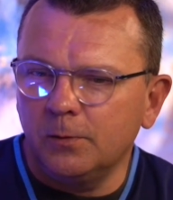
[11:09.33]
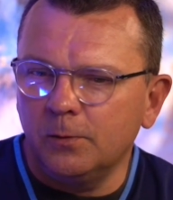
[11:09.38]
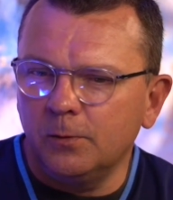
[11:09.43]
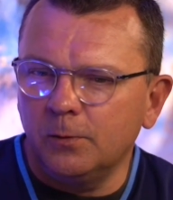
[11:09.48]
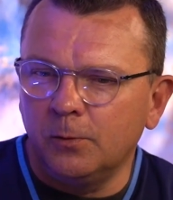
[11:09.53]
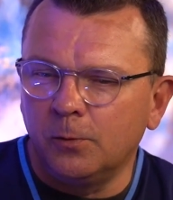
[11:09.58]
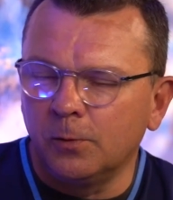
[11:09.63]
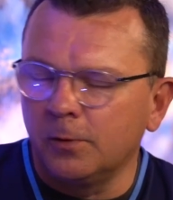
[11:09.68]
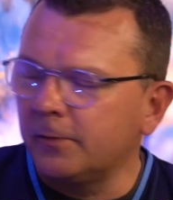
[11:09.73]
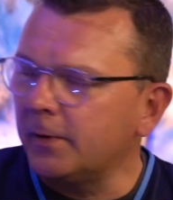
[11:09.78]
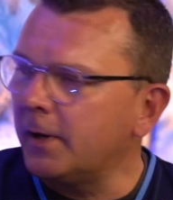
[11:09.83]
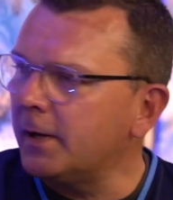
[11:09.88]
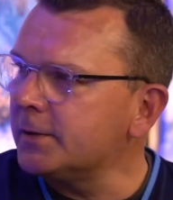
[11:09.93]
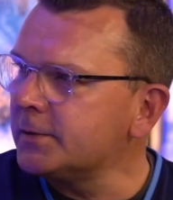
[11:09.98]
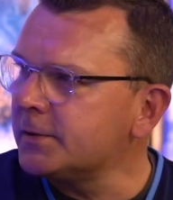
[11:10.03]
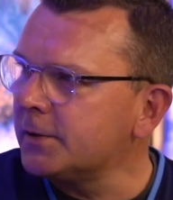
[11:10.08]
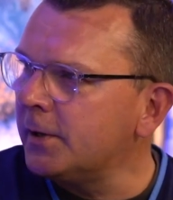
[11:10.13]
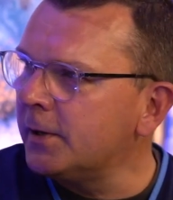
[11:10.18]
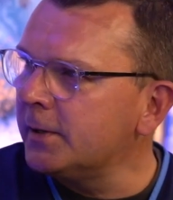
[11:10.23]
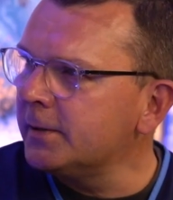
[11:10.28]
all of that
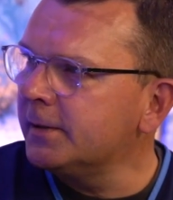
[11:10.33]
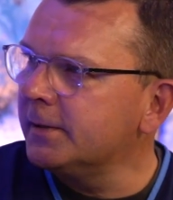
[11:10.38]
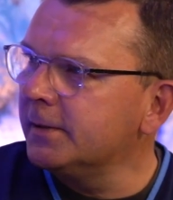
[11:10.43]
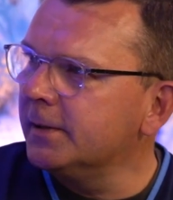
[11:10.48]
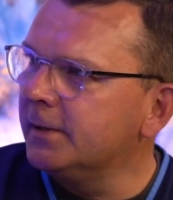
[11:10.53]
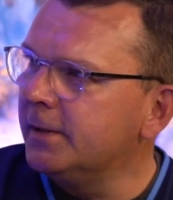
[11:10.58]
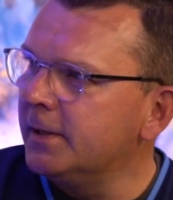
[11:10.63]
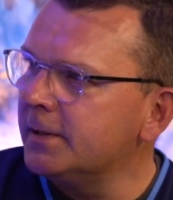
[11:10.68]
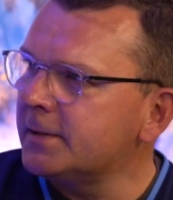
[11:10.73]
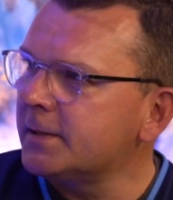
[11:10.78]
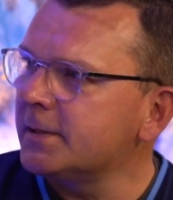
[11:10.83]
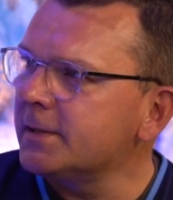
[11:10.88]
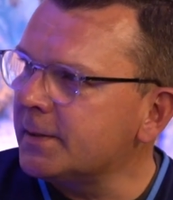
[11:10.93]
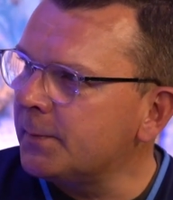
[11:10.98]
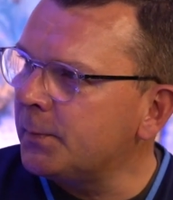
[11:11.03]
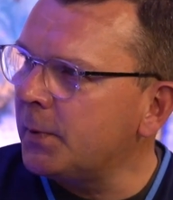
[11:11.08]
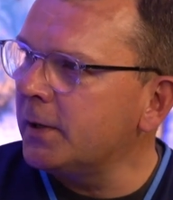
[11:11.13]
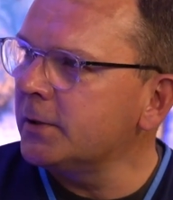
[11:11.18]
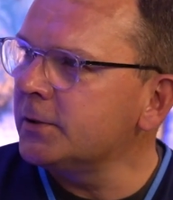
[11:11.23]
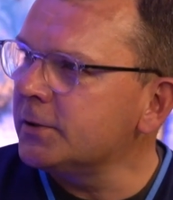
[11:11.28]
aside, this is a
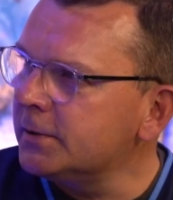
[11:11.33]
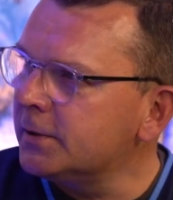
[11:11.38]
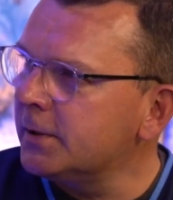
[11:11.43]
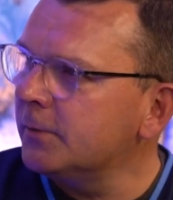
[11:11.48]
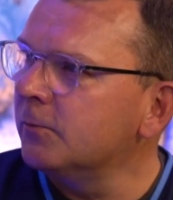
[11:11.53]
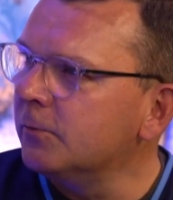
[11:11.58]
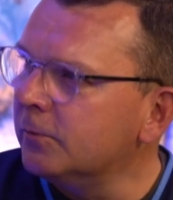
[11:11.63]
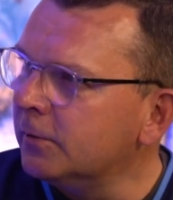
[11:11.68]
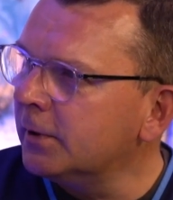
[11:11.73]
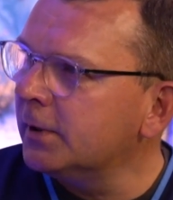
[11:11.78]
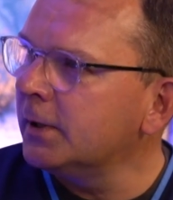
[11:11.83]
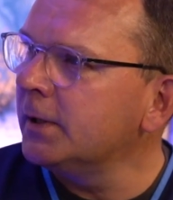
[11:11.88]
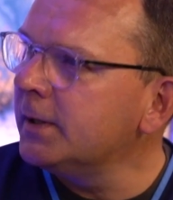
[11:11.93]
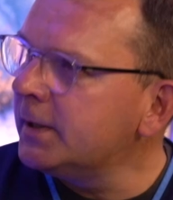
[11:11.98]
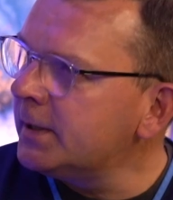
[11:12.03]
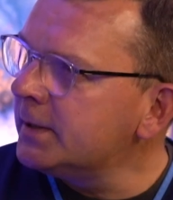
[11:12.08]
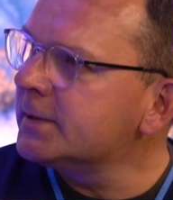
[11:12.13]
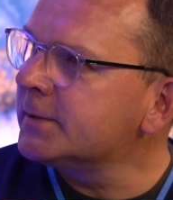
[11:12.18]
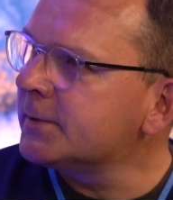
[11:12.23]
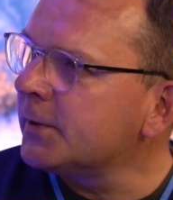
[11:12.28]
patient that really
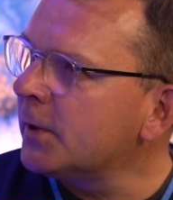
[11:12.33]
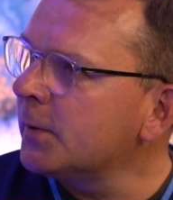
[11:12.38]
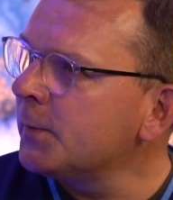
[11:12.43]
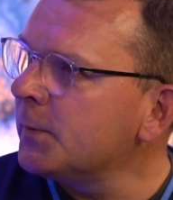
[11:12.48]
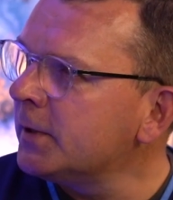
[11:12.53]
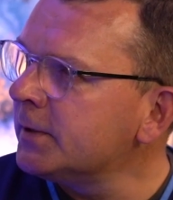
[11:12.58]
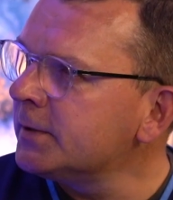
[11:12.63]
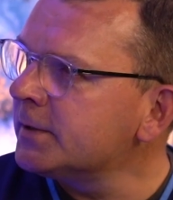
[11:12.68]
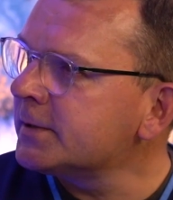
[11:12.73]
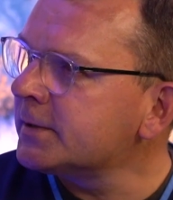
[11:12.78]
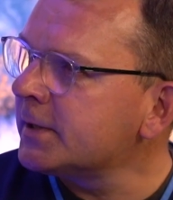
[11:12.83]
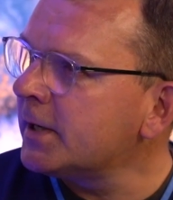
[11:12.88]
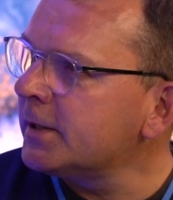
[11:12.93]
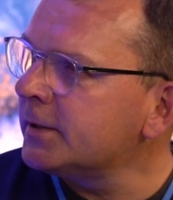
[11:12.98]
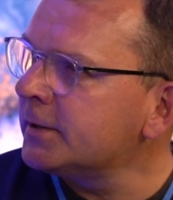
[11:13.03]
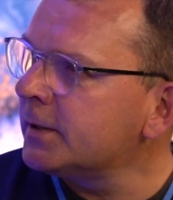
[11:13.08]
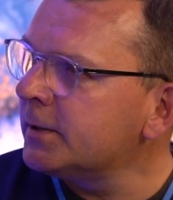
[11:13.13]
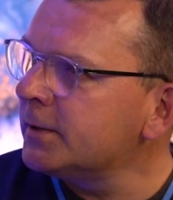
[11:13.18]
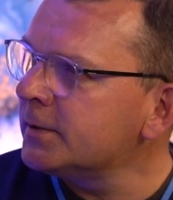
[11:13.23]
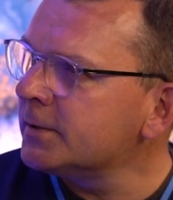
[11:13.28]
needs time and
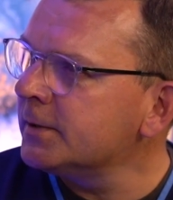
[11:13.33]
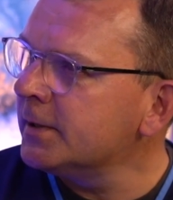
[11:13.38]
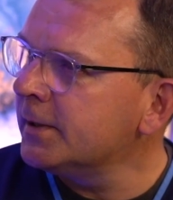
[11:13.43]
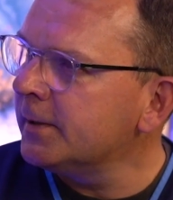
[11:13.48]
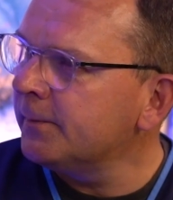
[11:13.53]
understanding, isn't it?